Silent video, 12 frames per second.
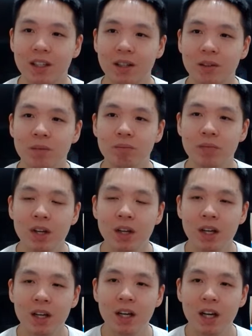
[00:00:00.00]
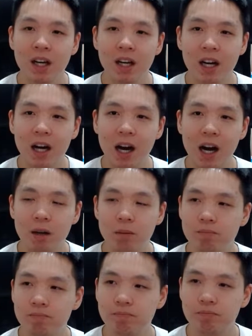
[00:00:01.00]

here. Um,